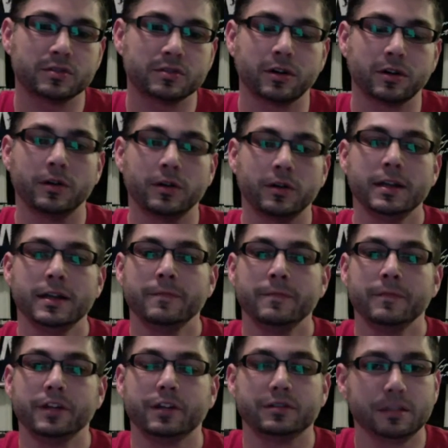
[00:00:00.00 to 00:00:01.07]
So,
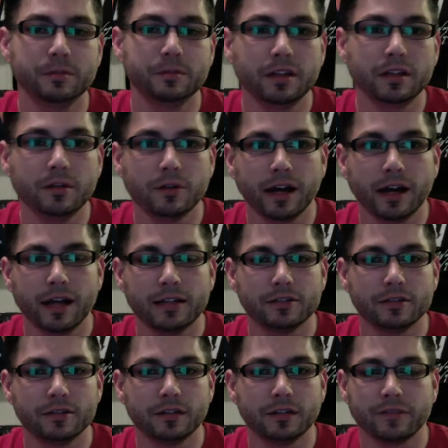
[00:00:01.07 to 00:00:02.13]
you know, typically what I
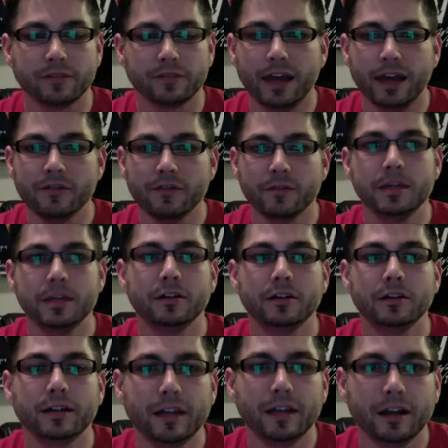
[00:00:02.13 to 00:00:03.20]
do, like if I have a meal
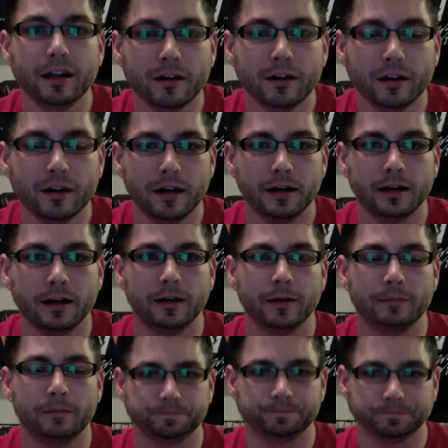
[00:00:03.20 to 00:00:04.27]
in there
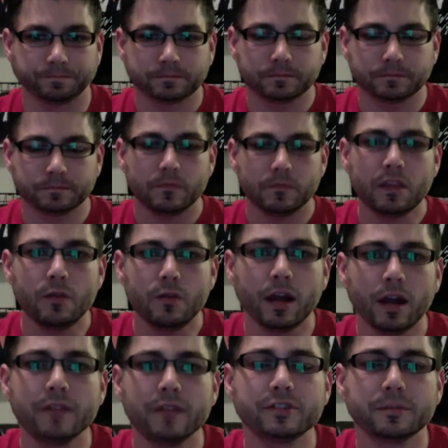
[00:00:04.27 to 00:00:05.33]
where I
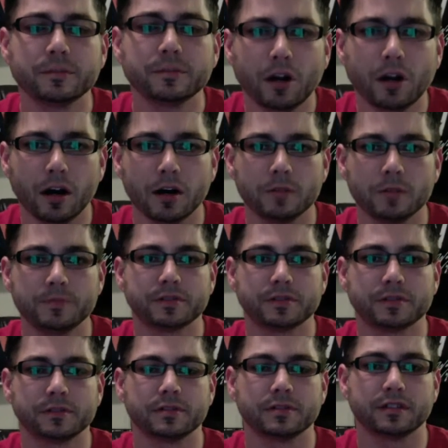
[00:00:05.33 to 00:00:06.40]
have some
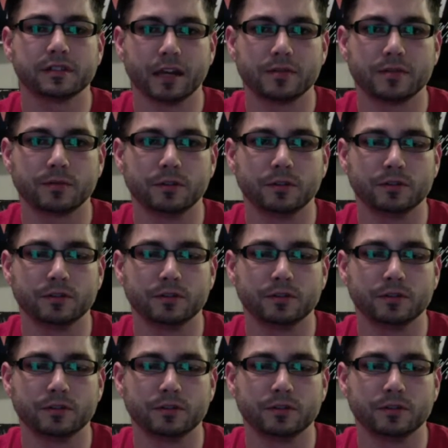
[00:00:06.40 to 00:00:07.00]
carbs scheduled,